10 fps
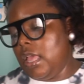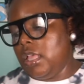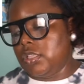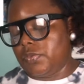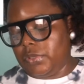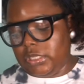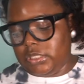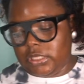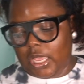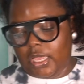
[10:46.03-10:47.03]
Its
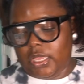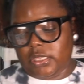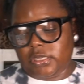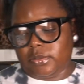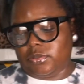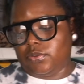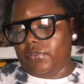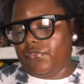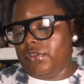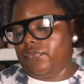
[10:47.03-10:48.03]
release day is September
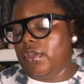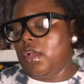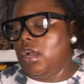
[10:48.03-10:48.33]
25th,